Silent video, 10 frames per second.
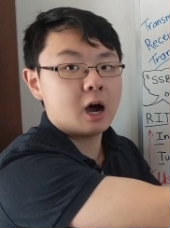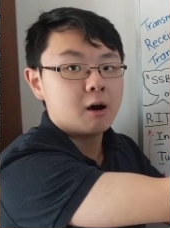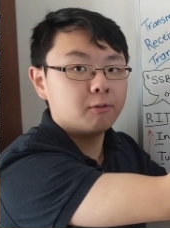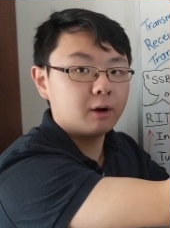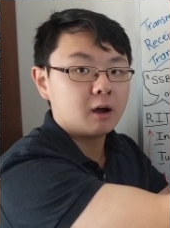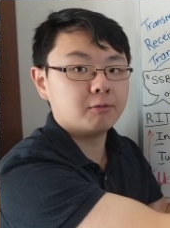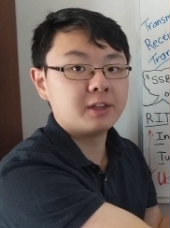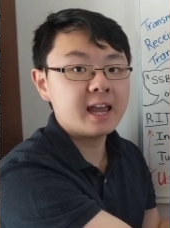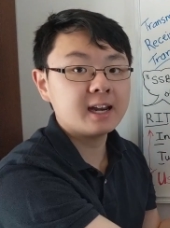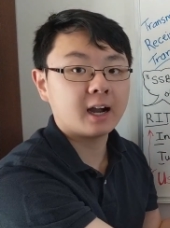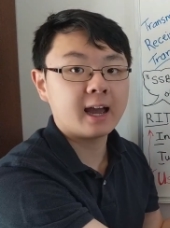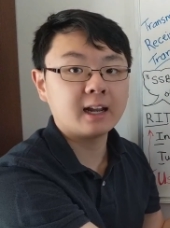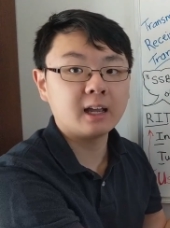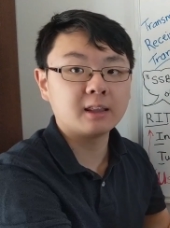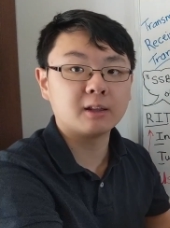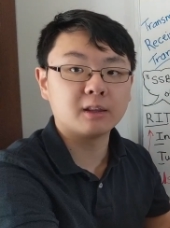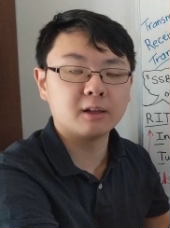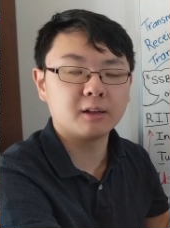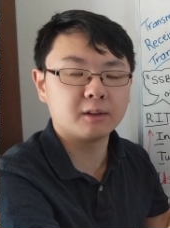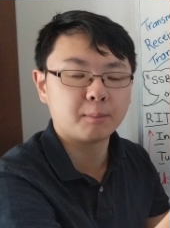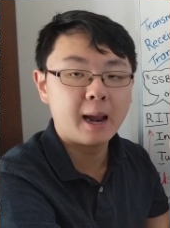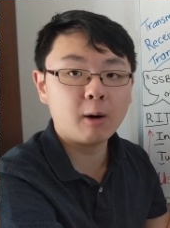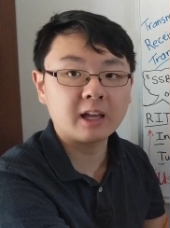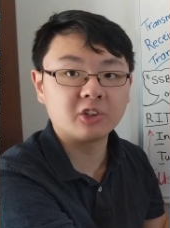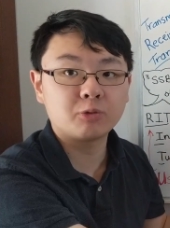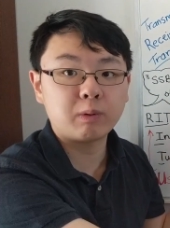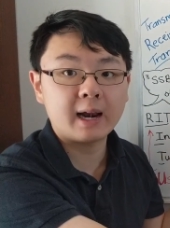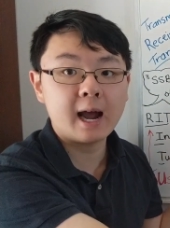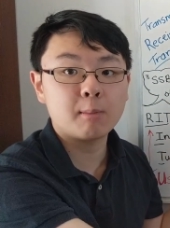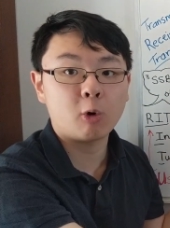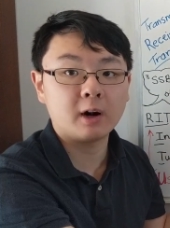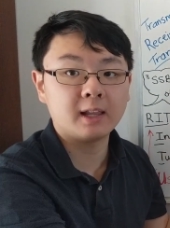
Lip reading: of data, and the power gets spread out more,